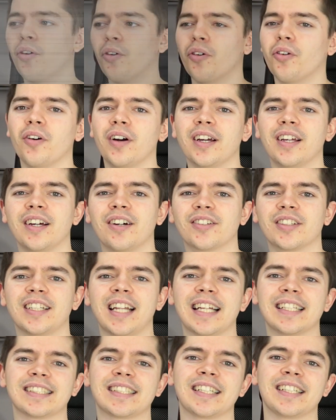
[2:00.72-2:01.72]
or on an
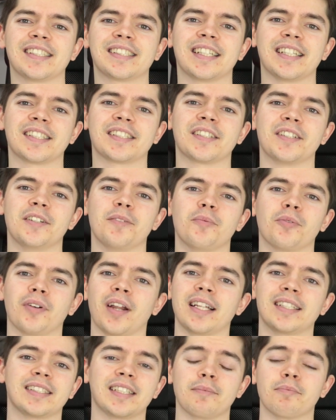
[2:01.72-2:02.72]
editing system or
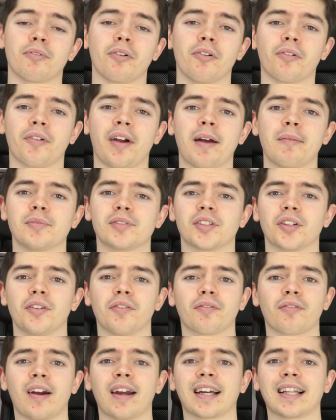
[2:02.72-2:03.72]
editing program,
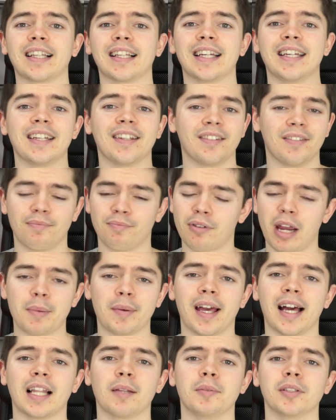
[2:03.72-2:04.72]
so frankly
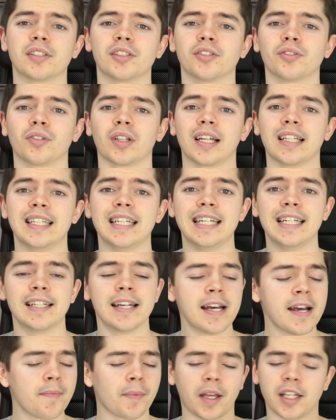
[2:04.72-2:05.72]
Premiere Elements is all I need.
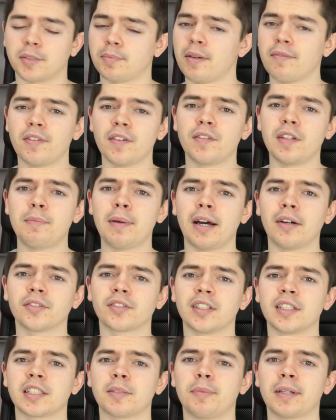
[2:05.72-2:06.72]
I spent
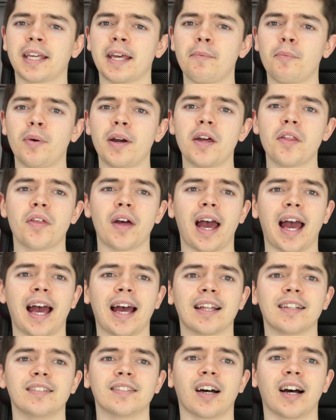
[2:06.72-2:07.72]
£50 on it to begin with,
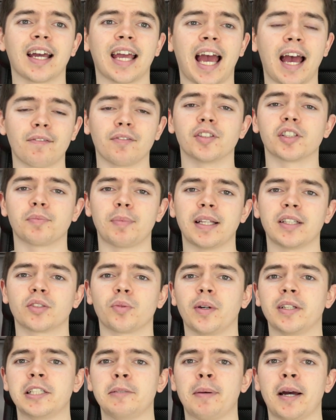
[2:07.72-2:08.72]
and I haven't spent
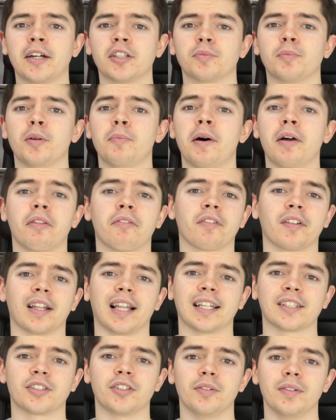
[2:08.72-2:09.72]
£20 per month for the
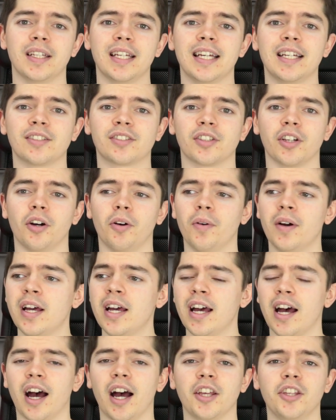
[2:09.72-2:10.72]
last 2 years, so
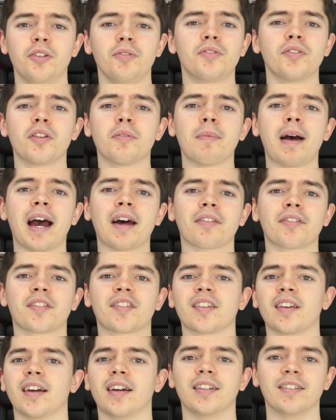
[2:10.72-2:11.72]
you do the
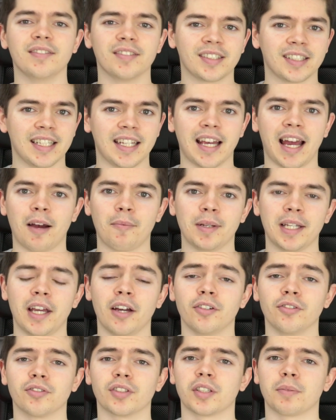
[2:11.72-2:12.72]
maths and see how many
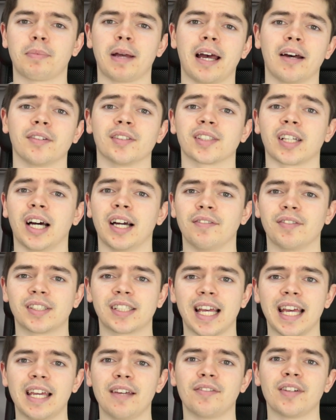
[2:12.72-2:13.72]
hundreds of pounds I've
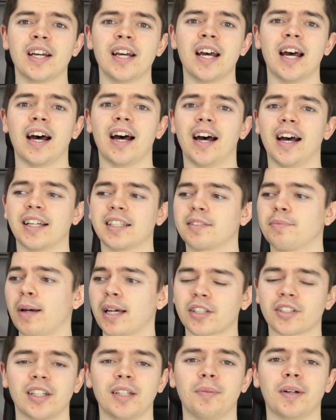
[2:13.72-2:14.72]
saved,
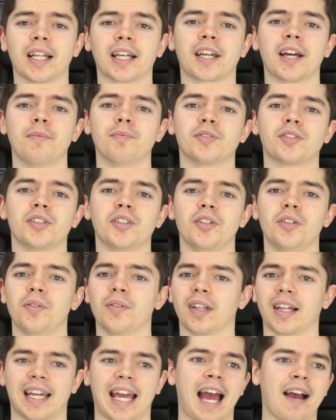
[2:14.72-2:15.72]
especially when it comes
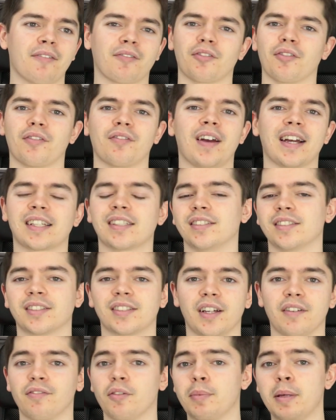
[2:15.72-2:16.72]
to like After Effects and
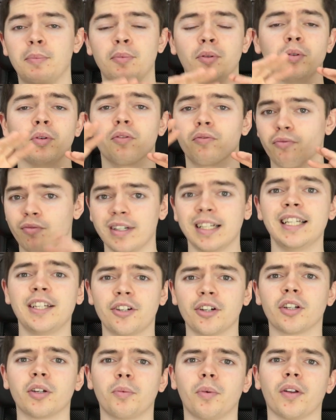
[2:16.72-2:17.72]
stuff for people who are really
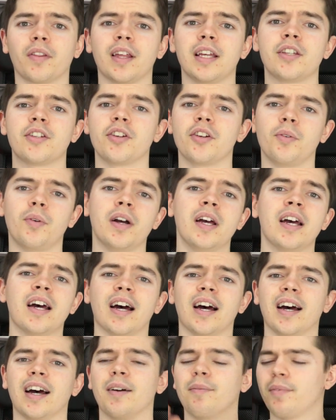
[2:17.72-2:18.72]
good at what they do.
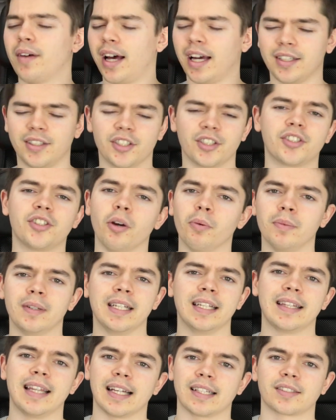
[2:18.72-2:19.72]
I just don't
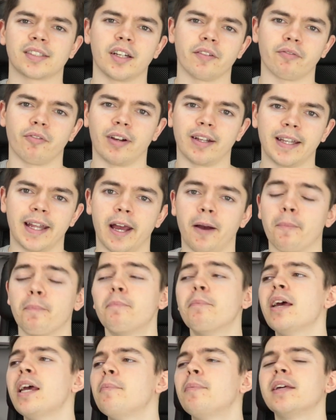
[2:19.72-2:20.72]
need that stuff right now.
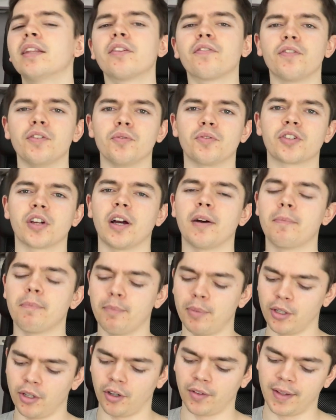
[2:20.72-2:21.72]
Maybe in the future,
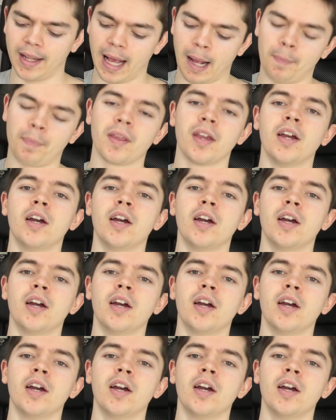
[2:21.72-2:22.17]
but not now.